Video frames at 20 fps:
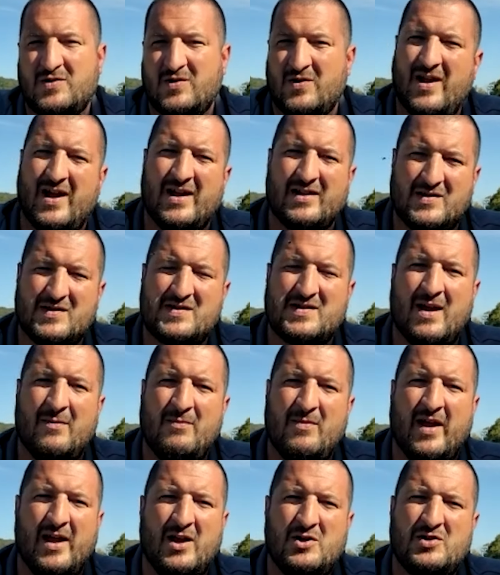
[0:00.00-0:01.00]
They're not the
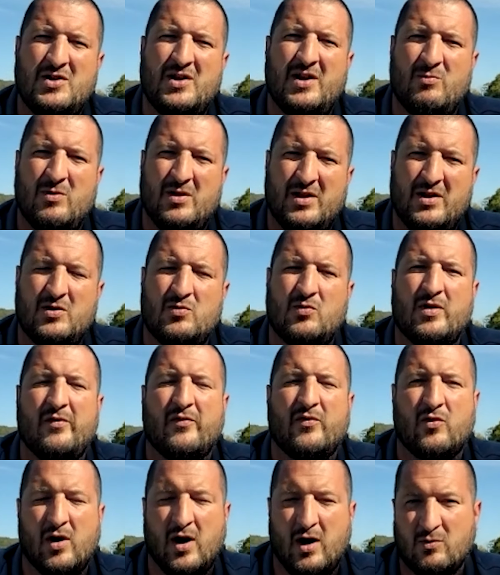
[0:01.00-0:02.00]
same day. Usually within
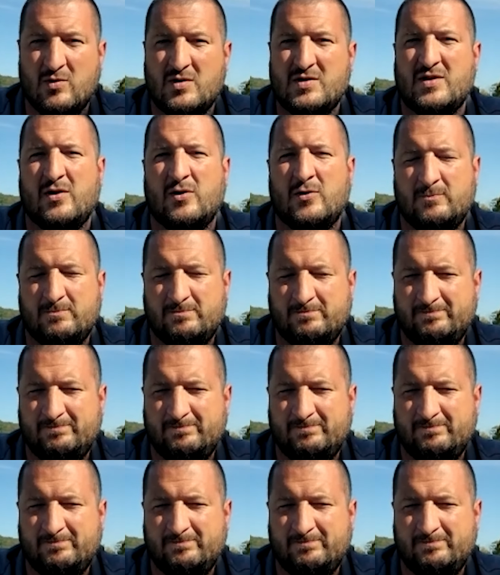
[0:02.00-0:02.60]
24 hours though.